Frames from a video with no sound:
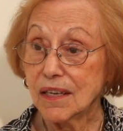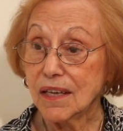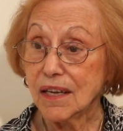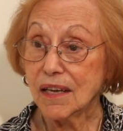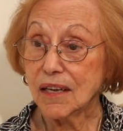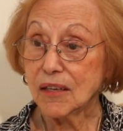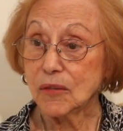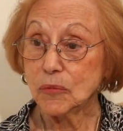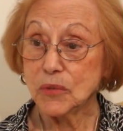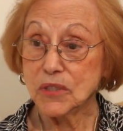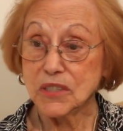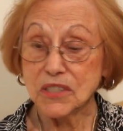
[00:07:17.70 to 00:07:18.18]

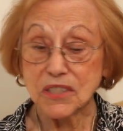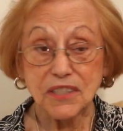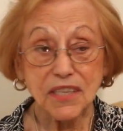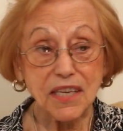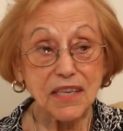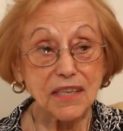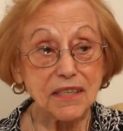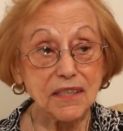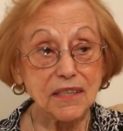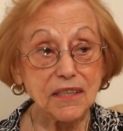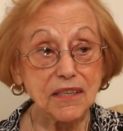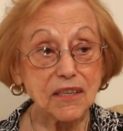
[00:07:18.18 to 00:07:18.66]
And we
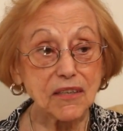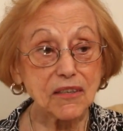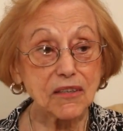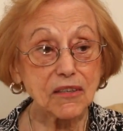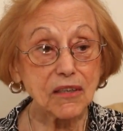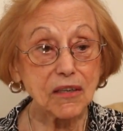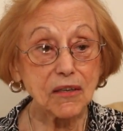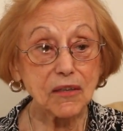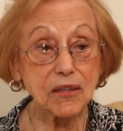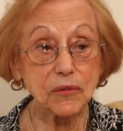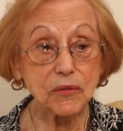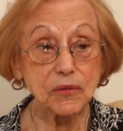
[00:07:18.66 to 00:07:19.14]
stayed
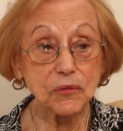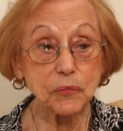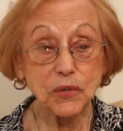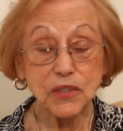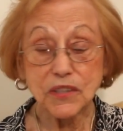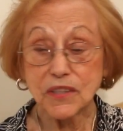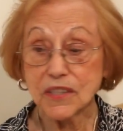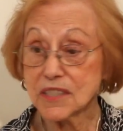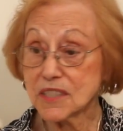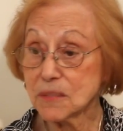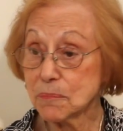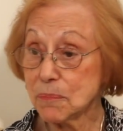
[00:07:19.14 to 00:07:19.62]
here
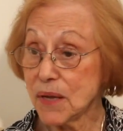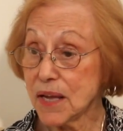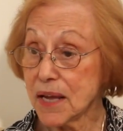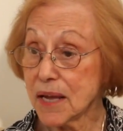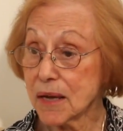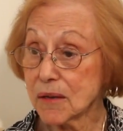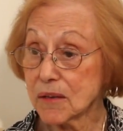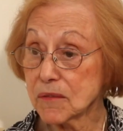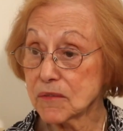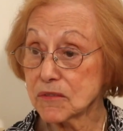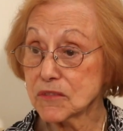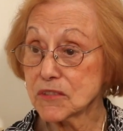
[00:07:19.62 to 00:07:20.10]
with his
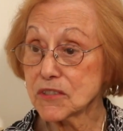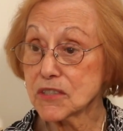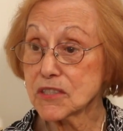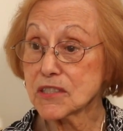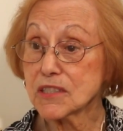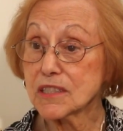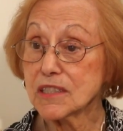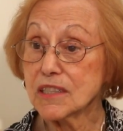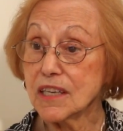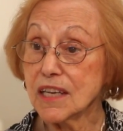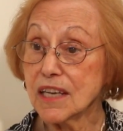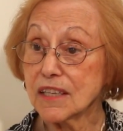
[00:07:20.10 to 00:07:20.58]

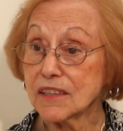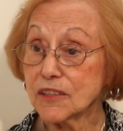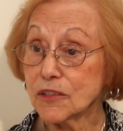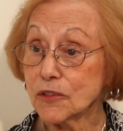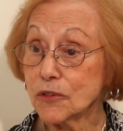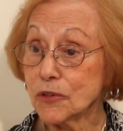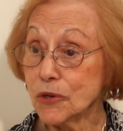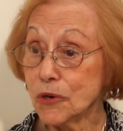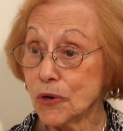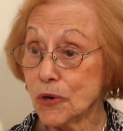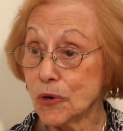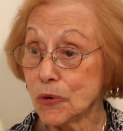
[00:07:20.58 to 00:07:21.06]
parents at
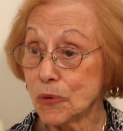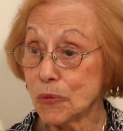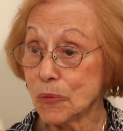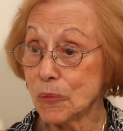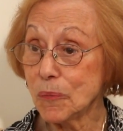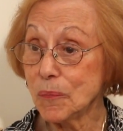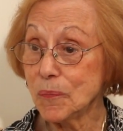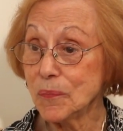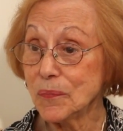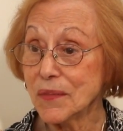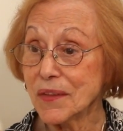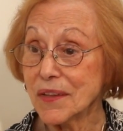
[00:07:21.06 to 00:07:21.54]
their
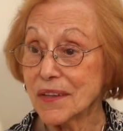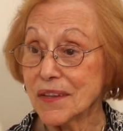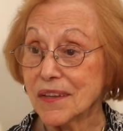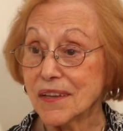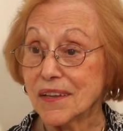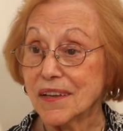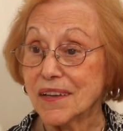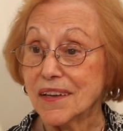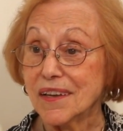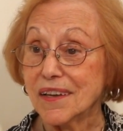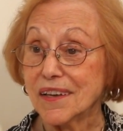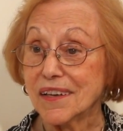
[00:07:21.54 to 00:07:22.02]
home
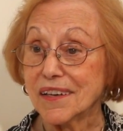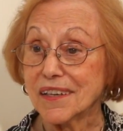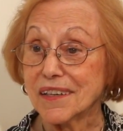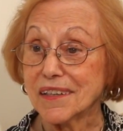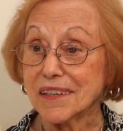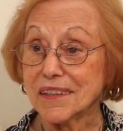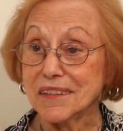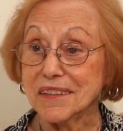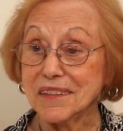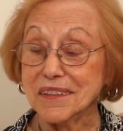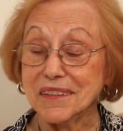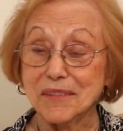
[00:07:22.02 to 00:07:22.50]

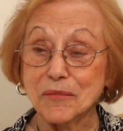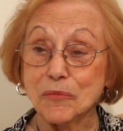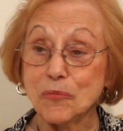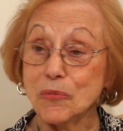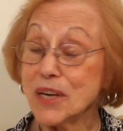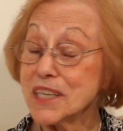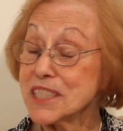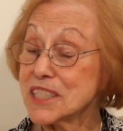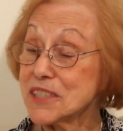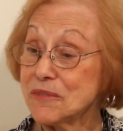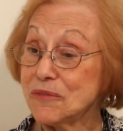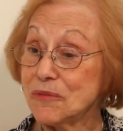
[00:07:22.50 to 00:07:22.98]
in
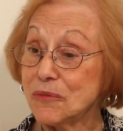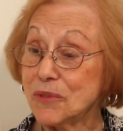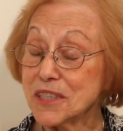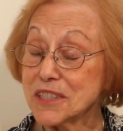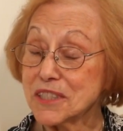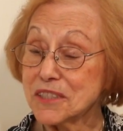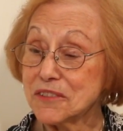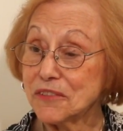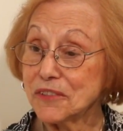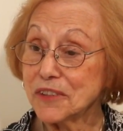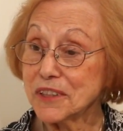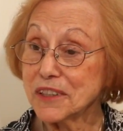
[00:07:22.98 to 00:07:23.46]
West
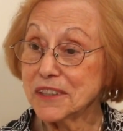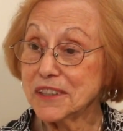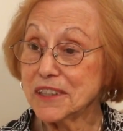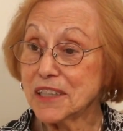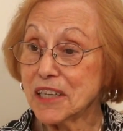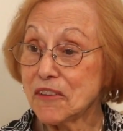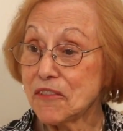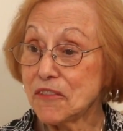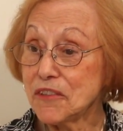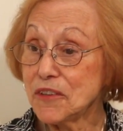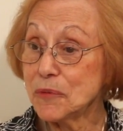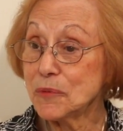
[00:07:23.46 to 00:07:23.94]

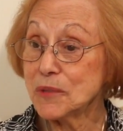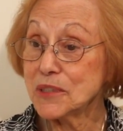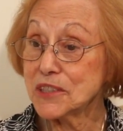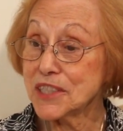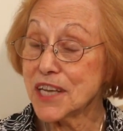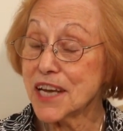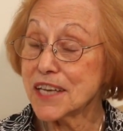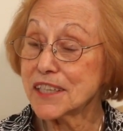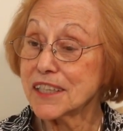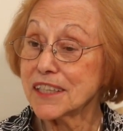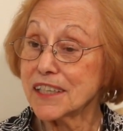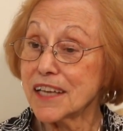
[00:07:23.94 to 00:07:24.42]
Philadelphia,
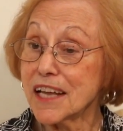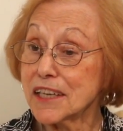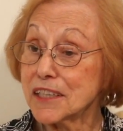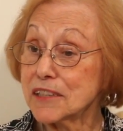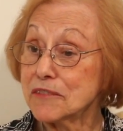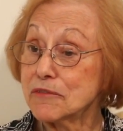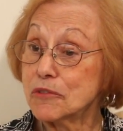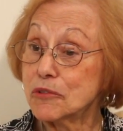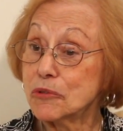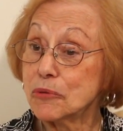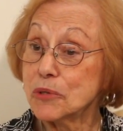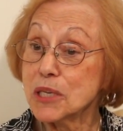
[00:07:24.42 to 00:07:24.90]
which had a
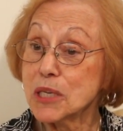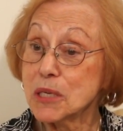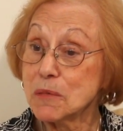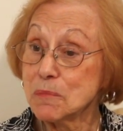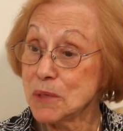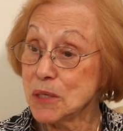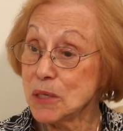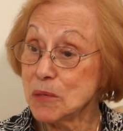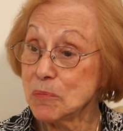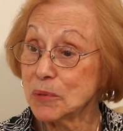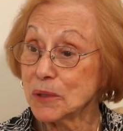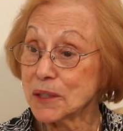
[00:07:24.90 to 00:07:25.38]
lot of
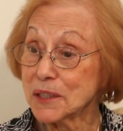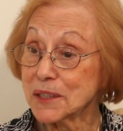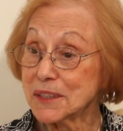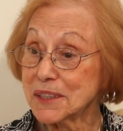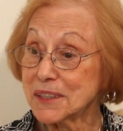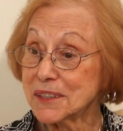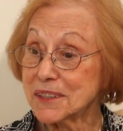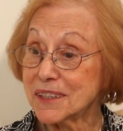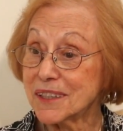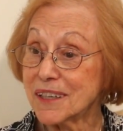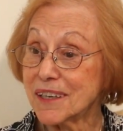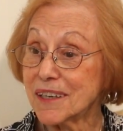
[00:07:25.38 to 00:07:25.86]
Greek people at
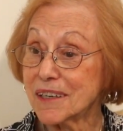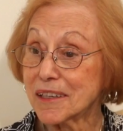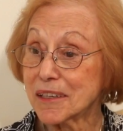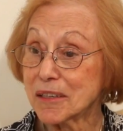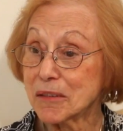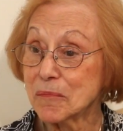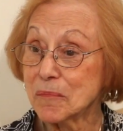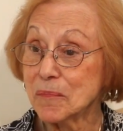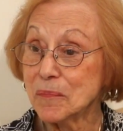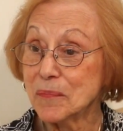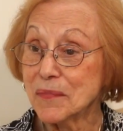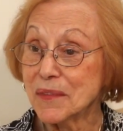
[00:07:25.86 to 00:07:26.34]
the
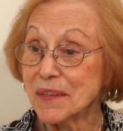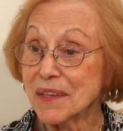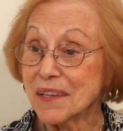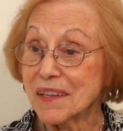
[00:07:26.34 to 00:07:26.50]
time.